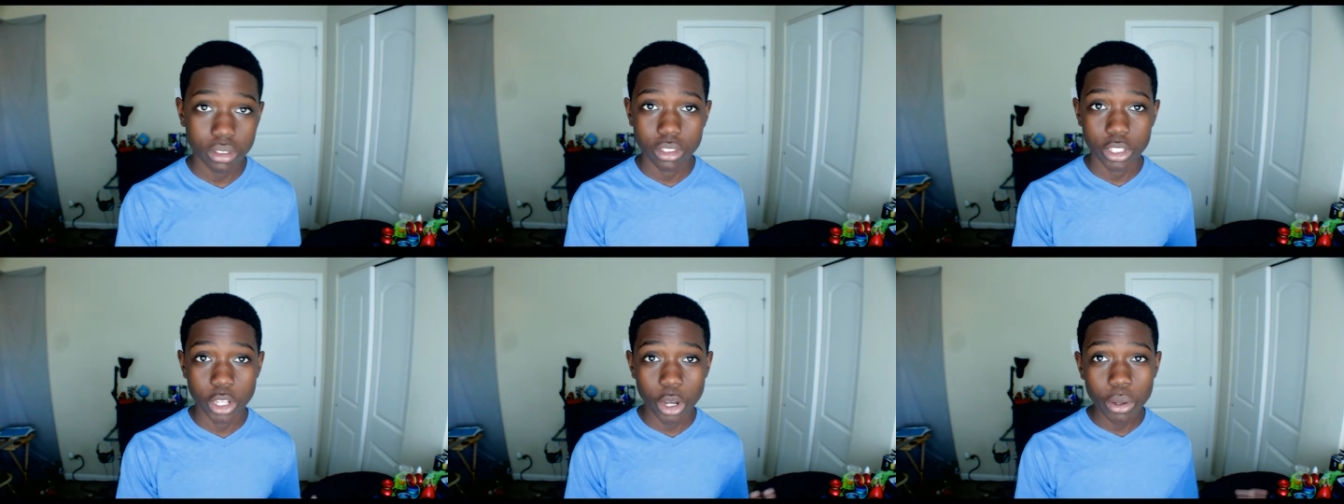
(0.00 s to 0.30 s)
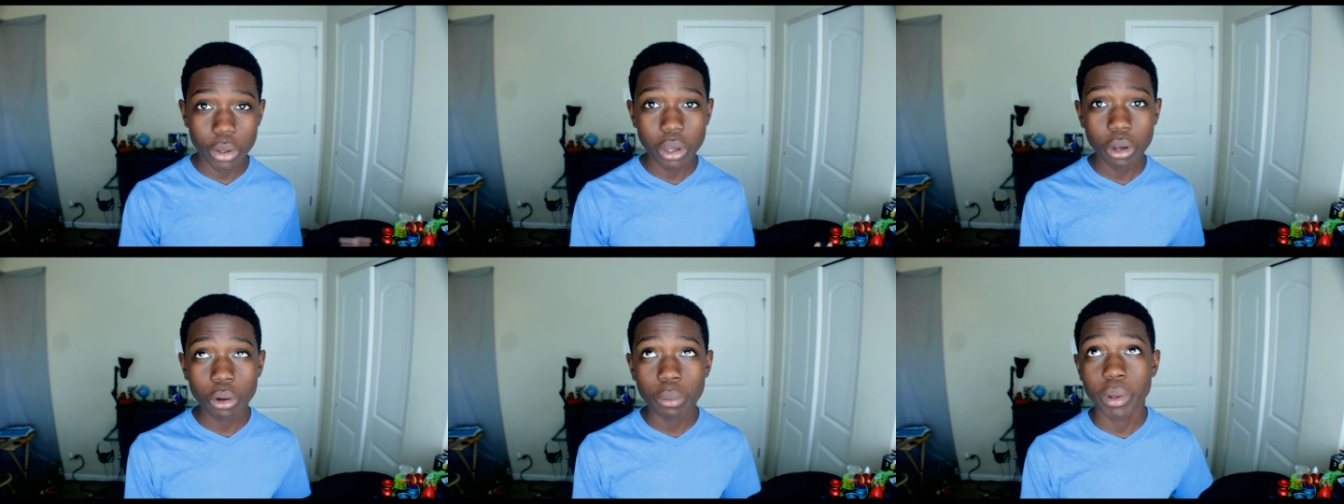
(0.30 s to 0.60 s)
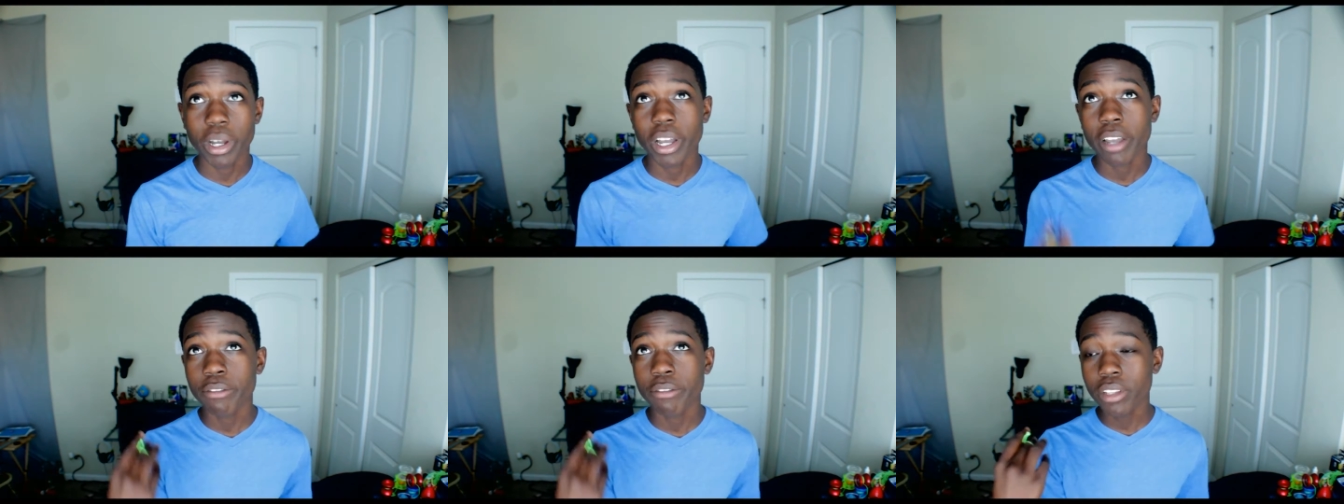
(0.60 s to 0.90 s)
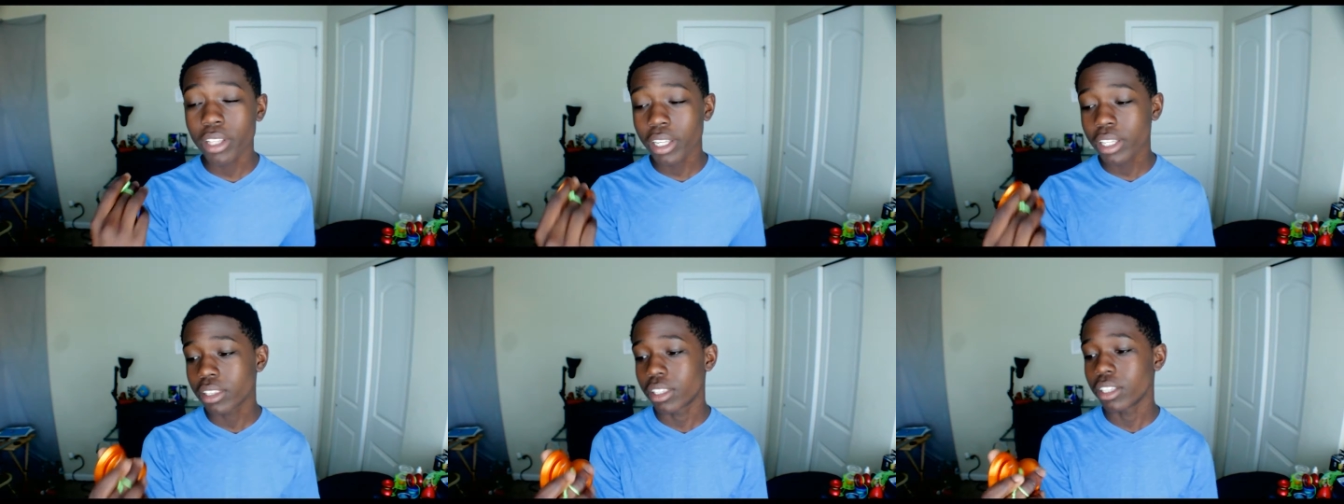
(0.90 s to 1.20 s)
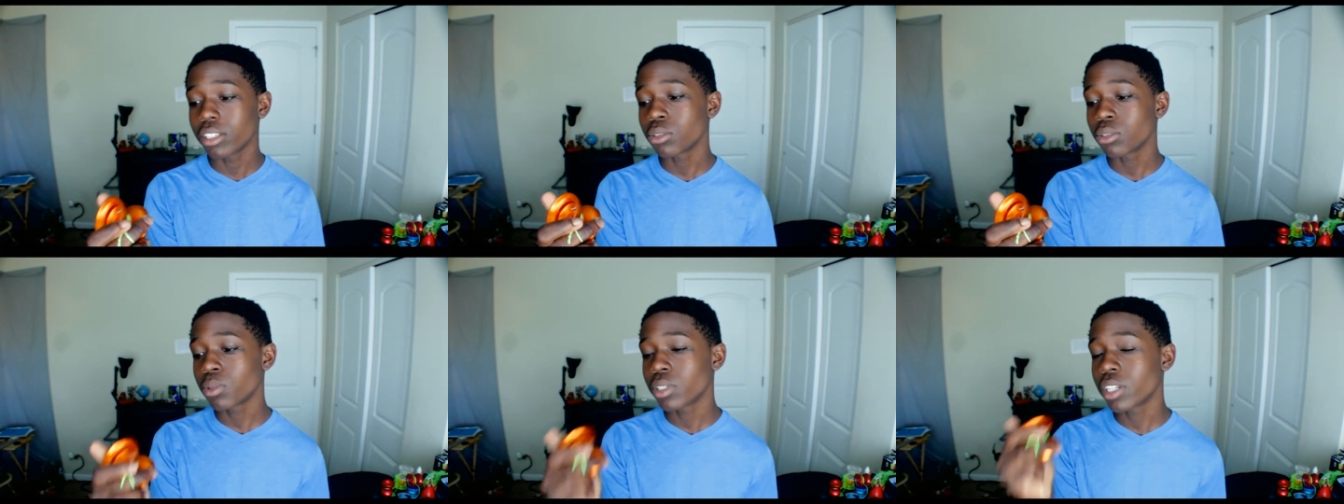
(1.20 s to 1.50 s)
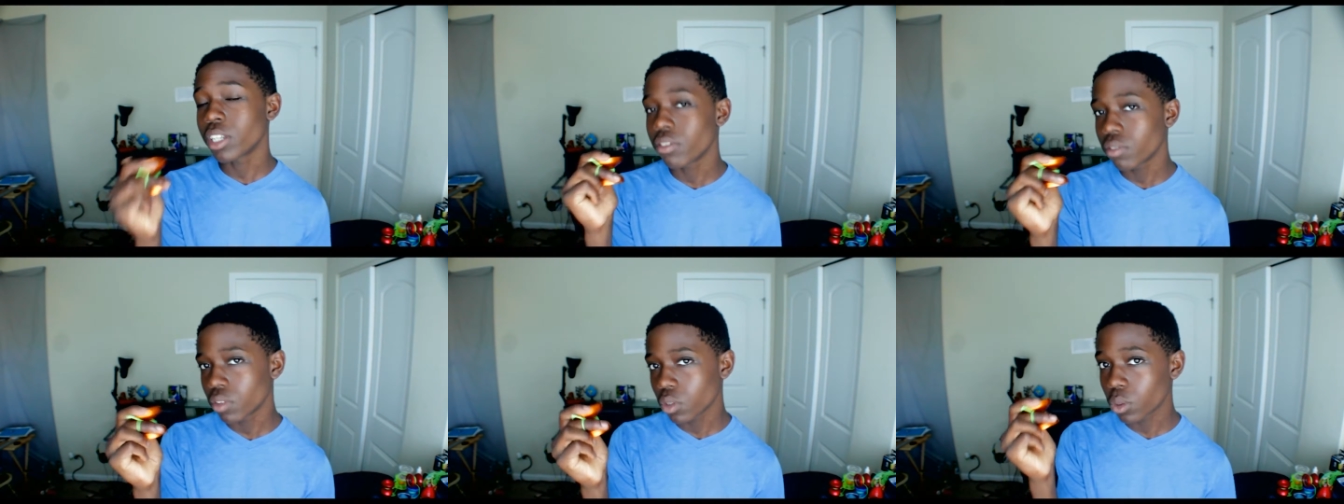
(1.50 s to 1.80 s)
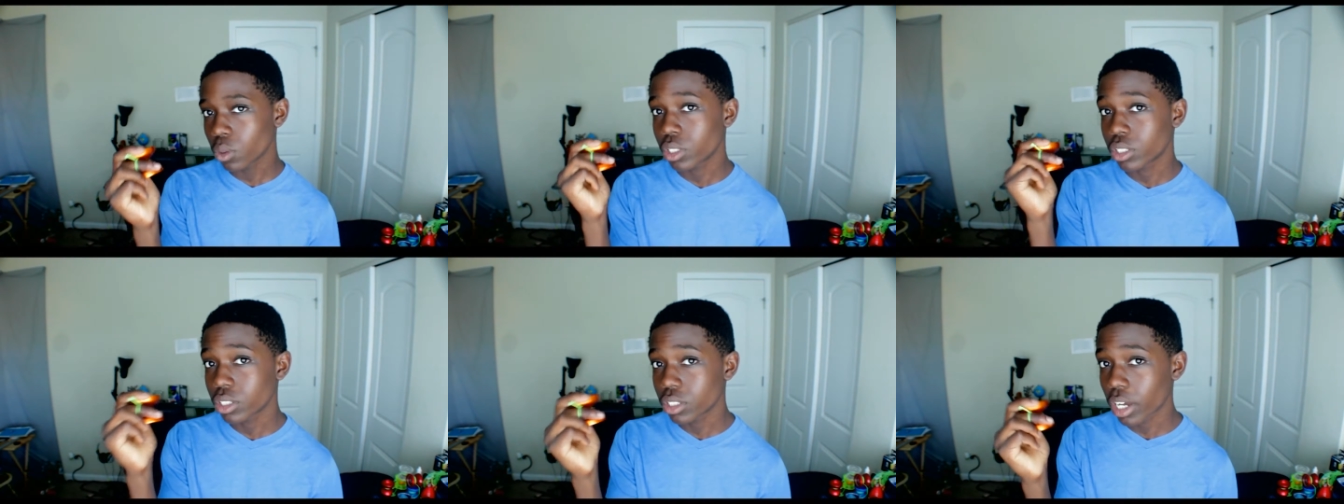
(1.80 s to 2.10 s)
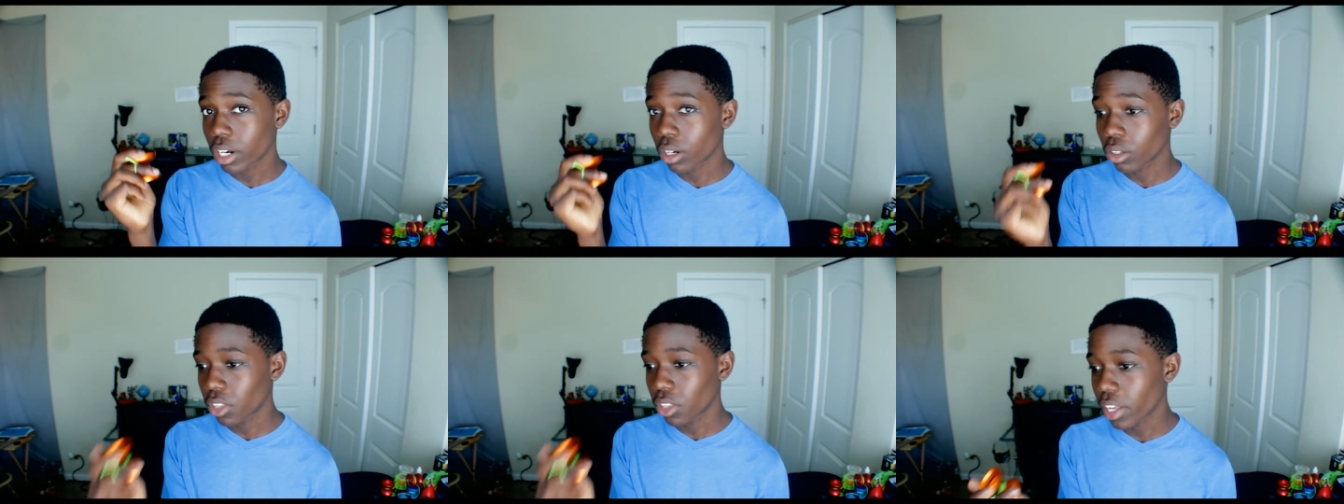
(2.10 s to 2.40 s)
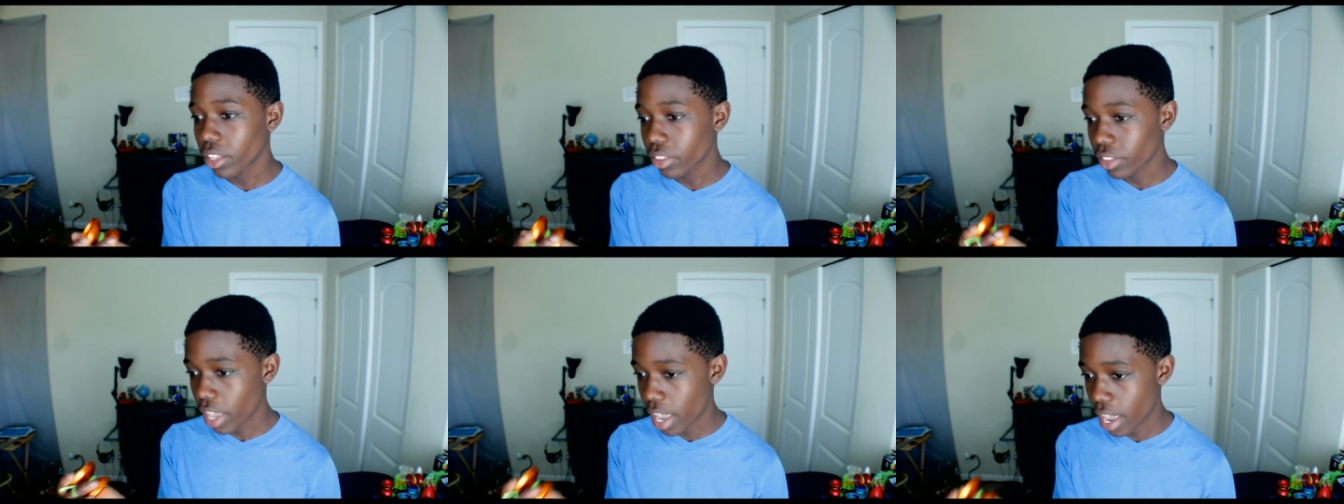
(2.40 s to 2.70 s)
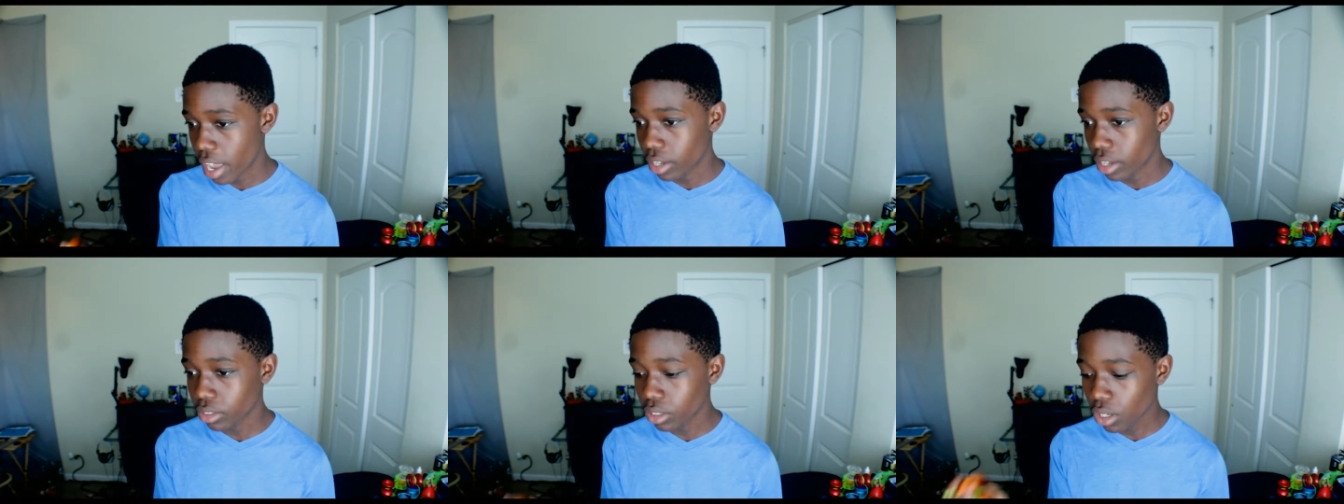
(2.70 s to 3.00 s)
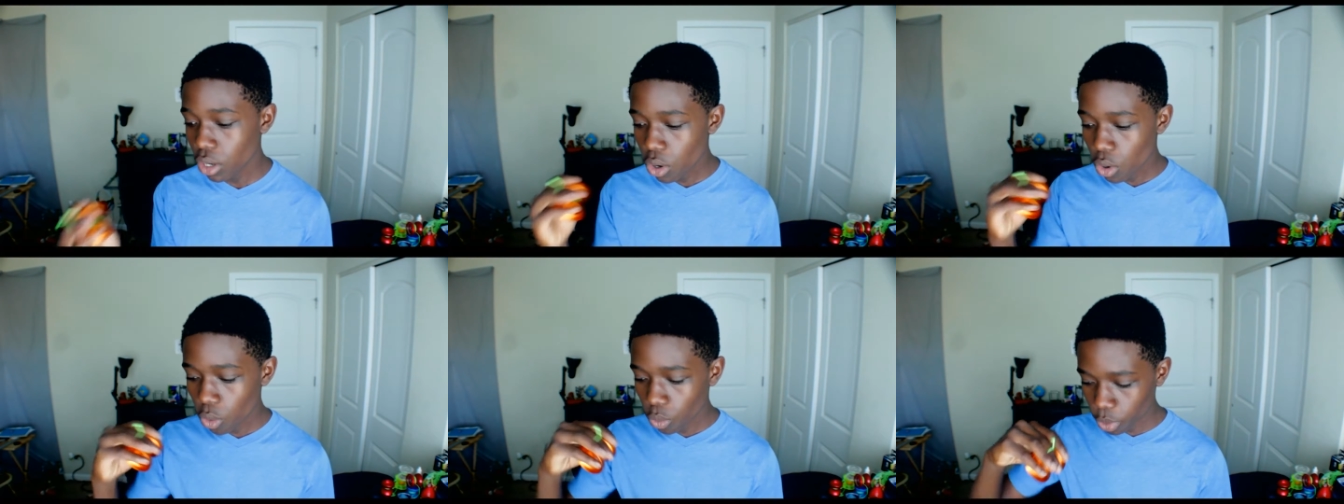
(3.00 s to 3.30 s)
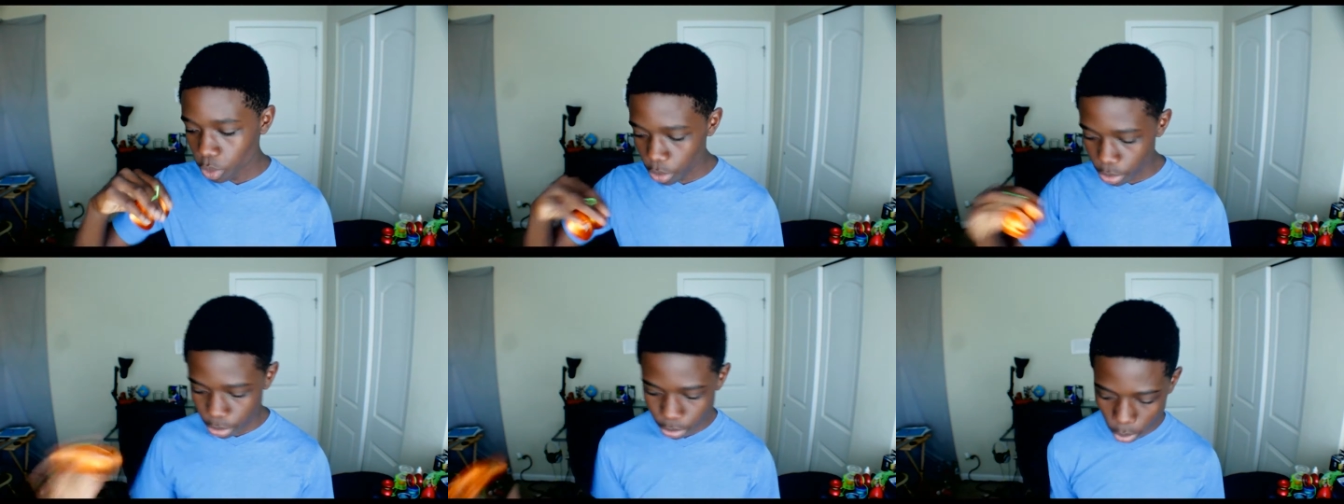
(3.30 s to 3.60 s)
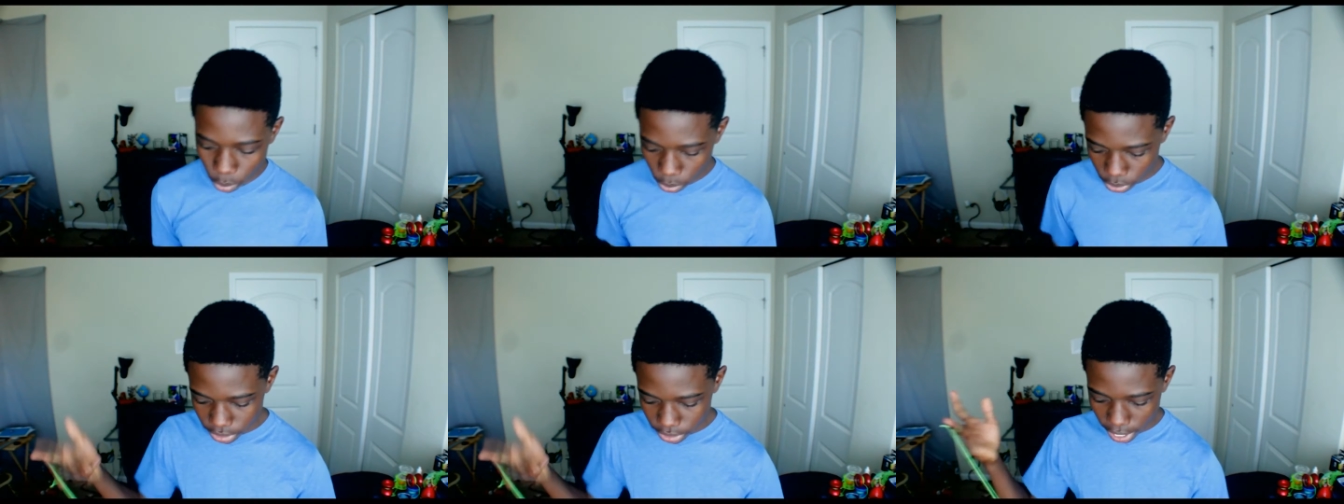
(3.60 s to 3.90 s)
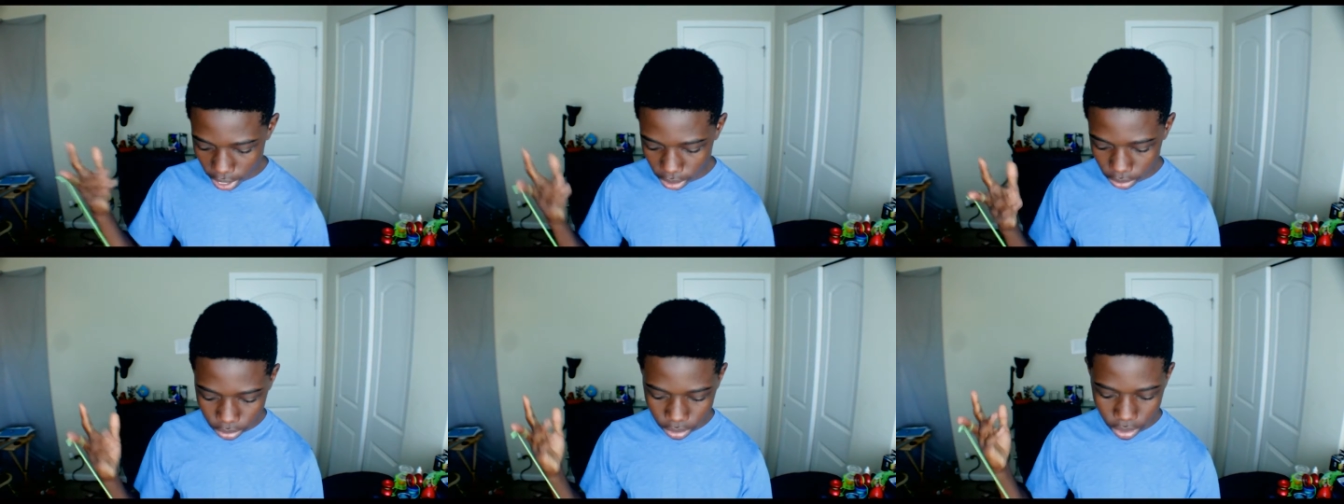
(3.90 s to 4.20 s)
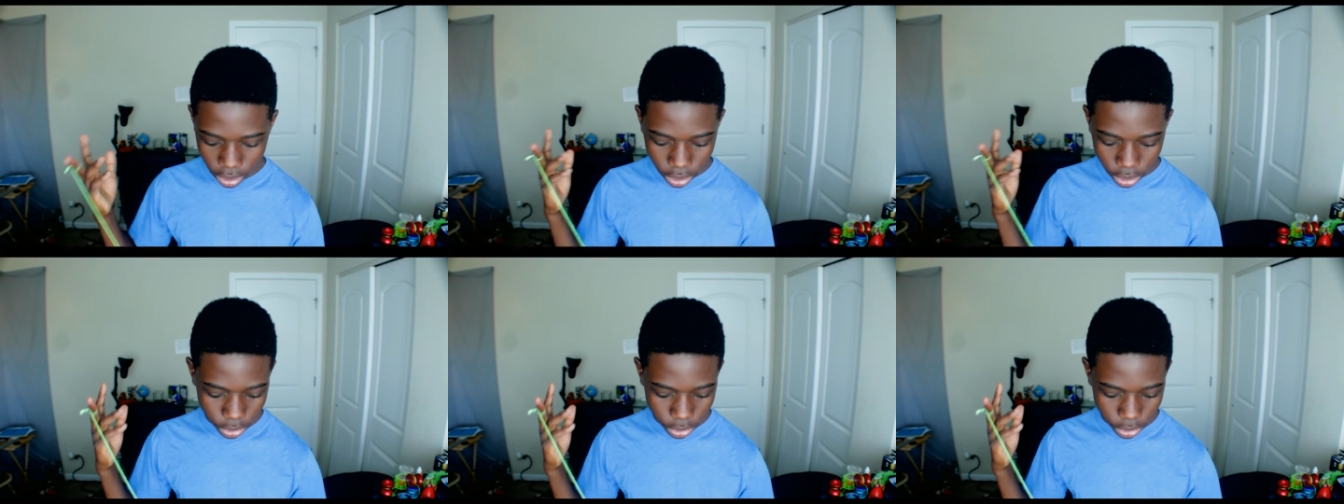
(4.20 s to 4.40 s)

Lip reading: yo-yo, but I feel like this one, even though it is kind of light in the hand, when you throw it down,